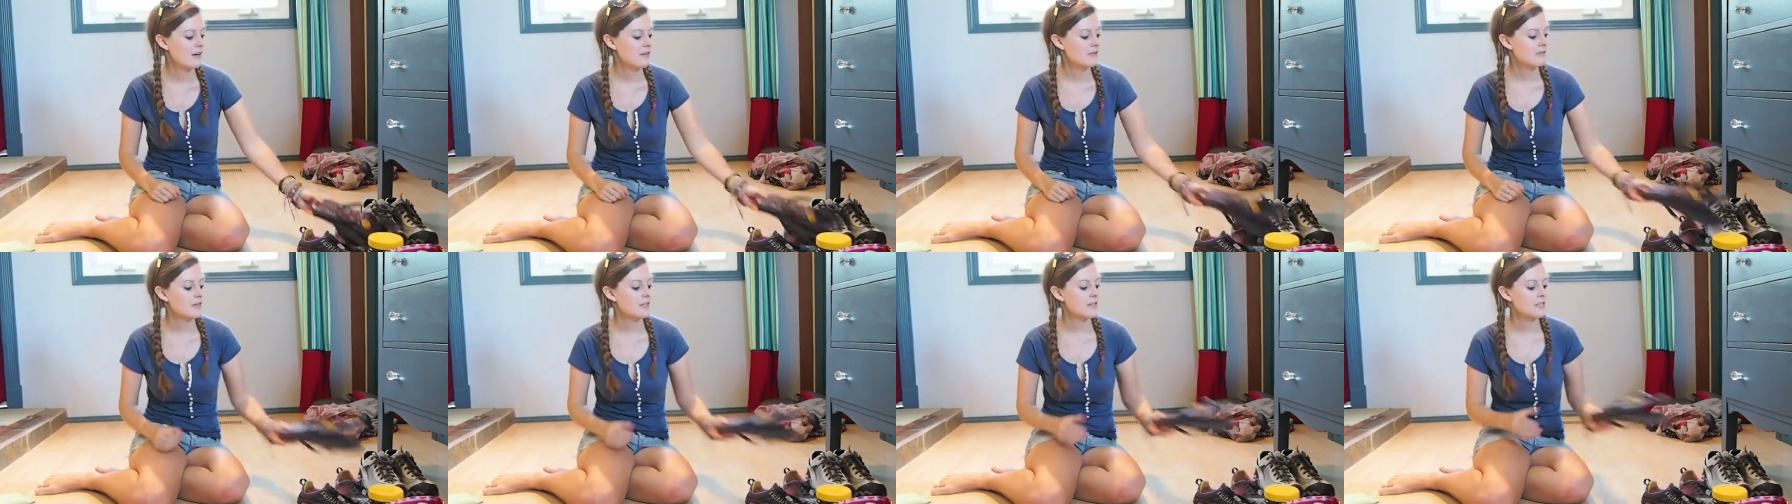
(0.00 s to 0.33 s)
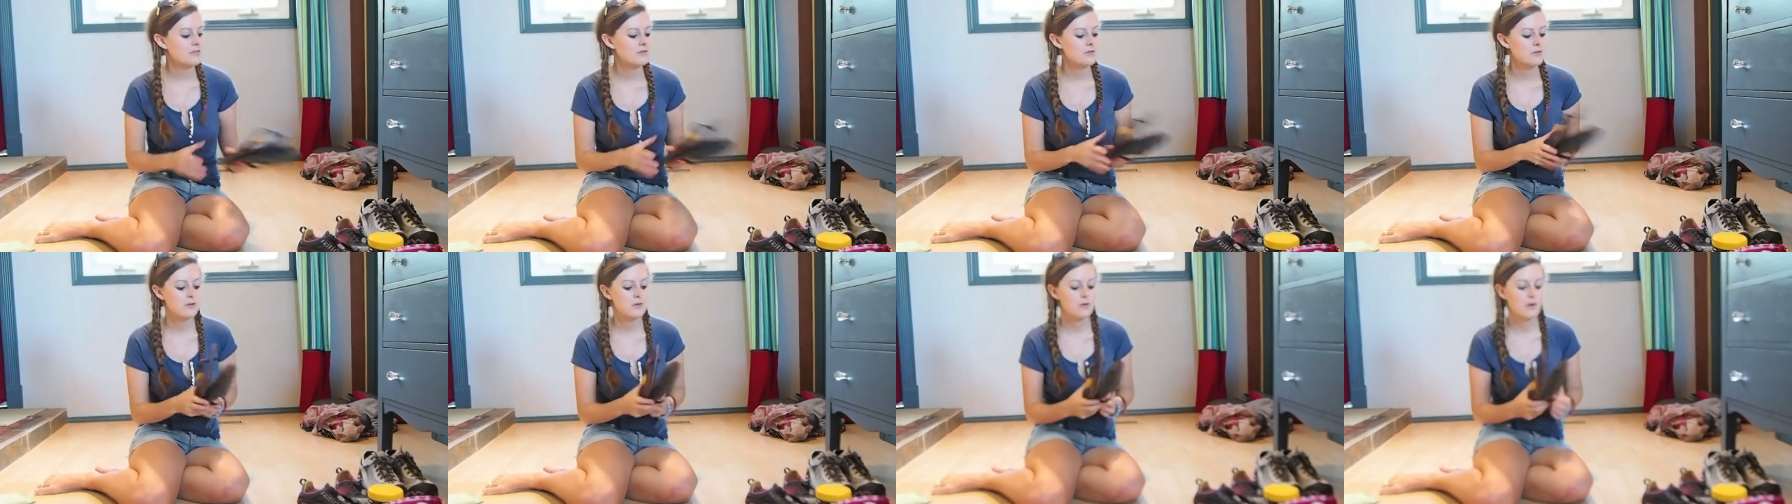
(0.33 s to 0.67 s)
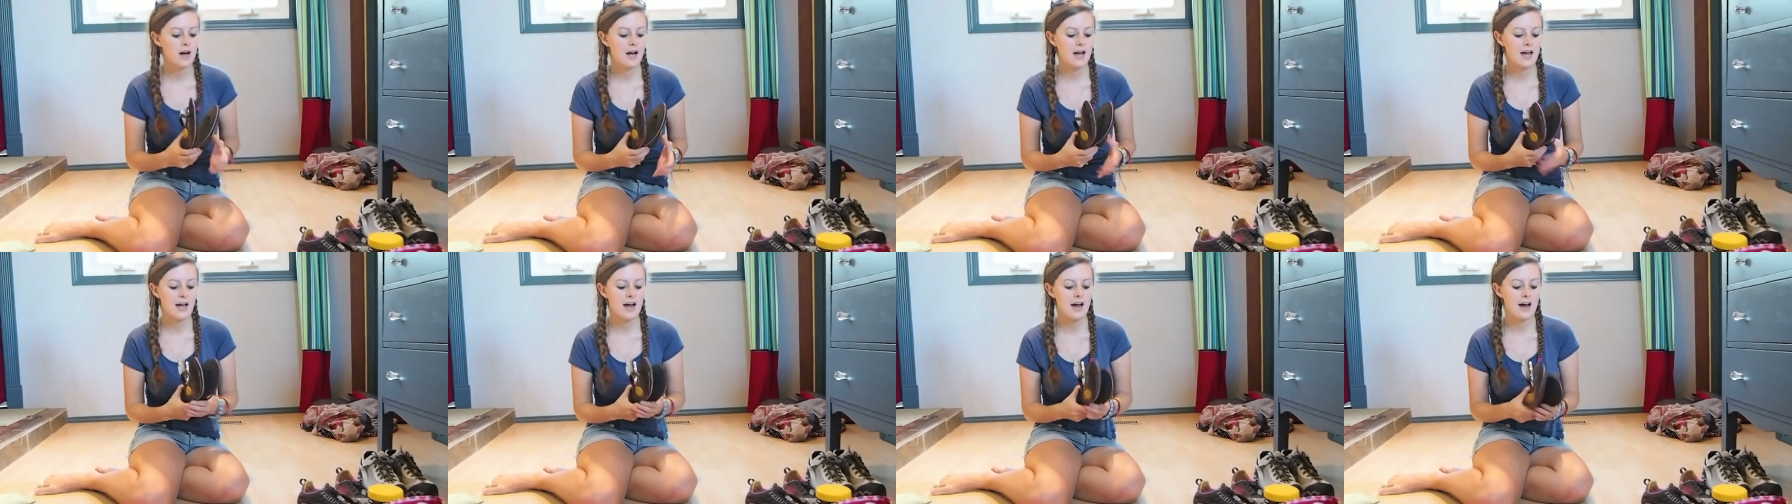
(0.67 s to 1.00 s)
First of all,
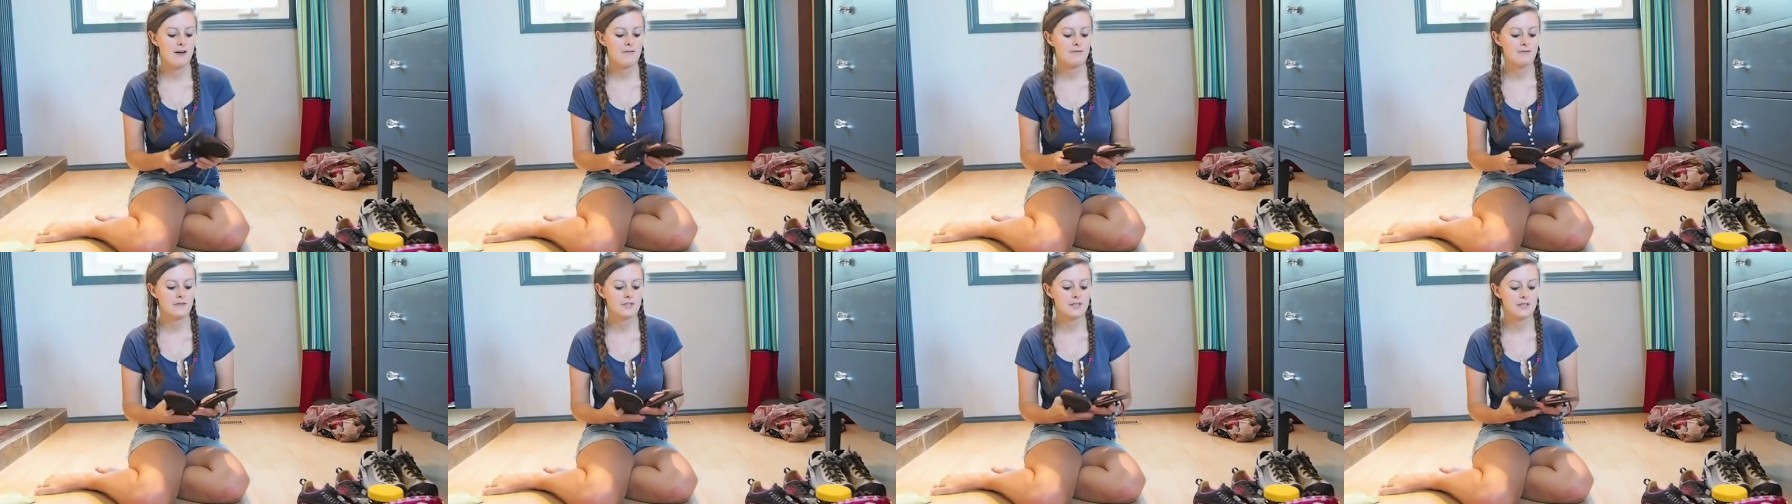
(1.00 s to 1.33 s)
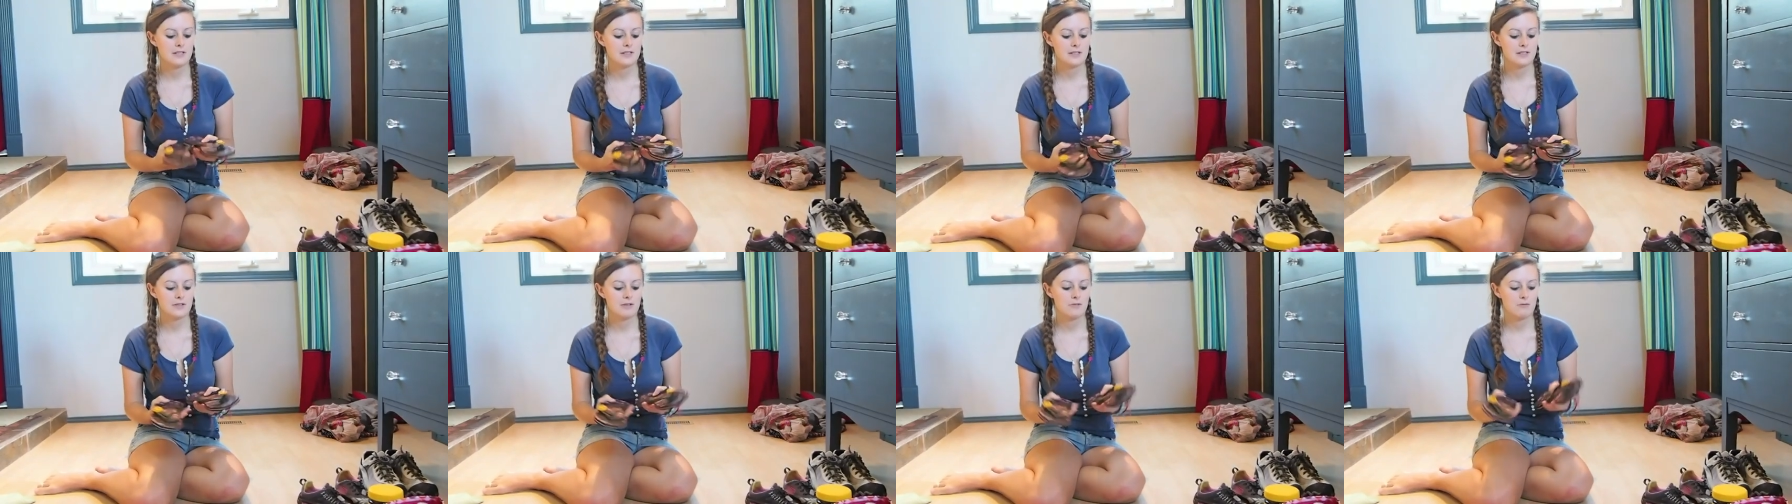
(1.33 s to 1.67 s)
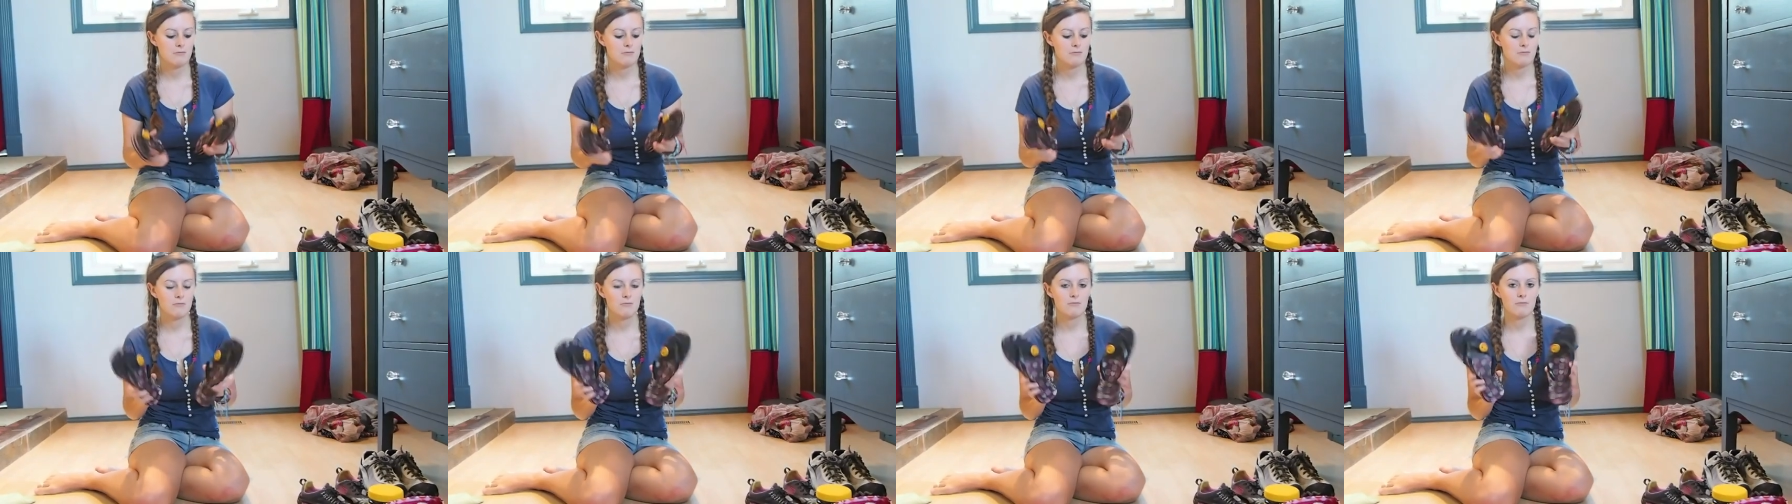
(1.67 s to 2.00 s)
I have this
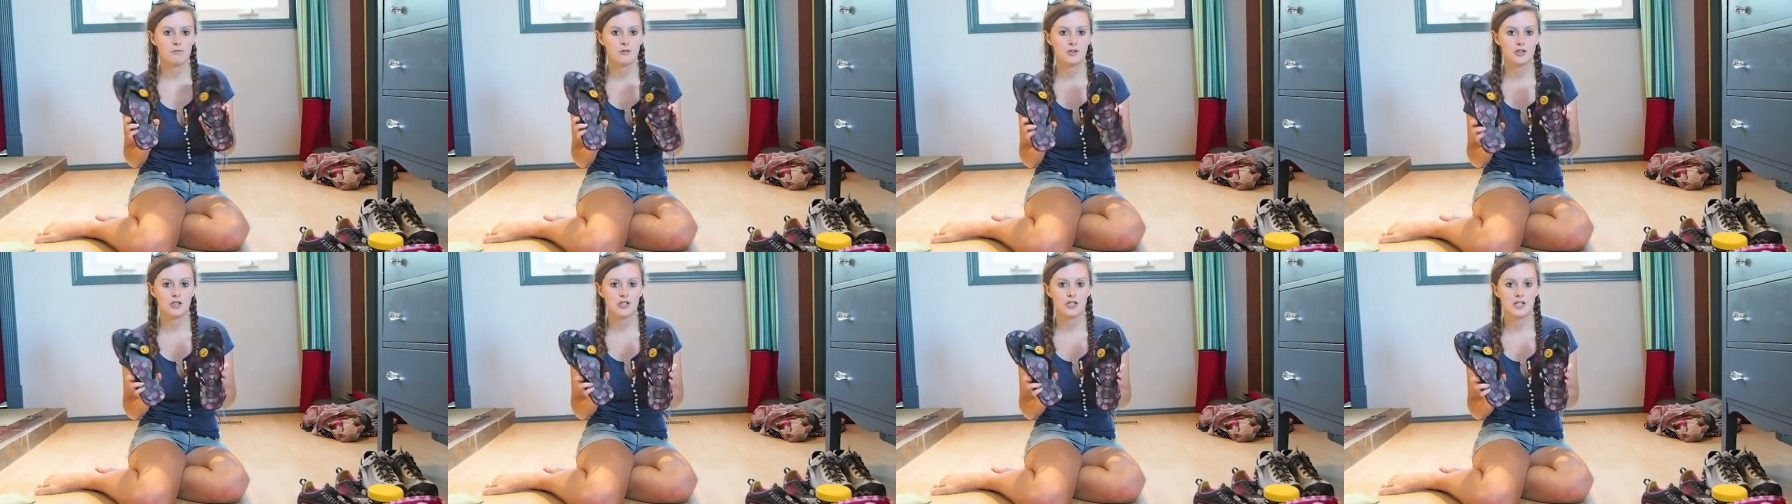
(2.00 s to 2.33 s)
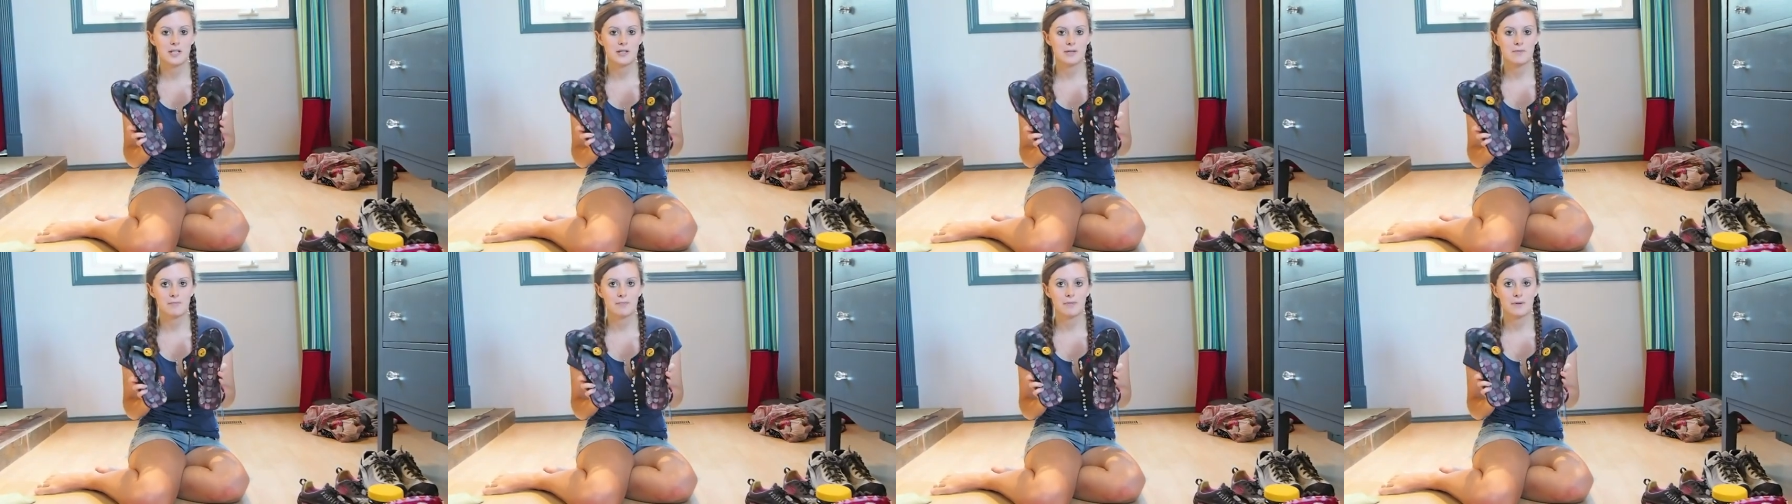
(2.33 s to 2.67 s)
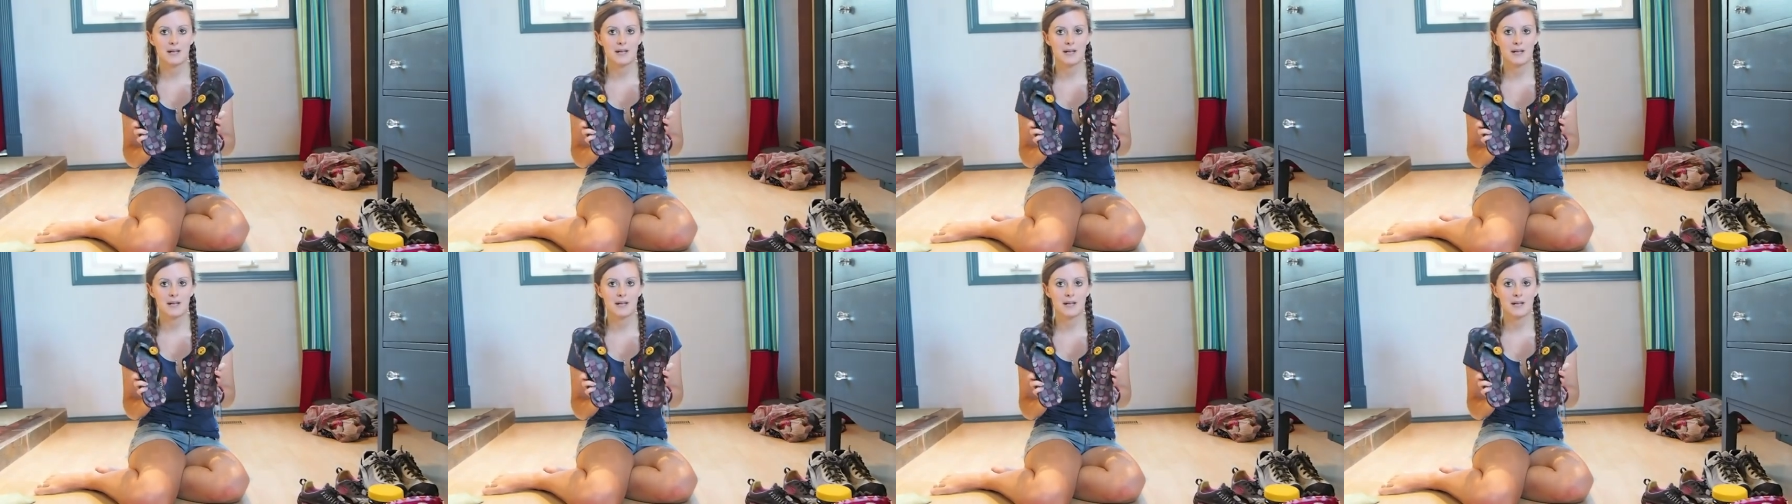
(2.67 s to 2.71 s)
cheap,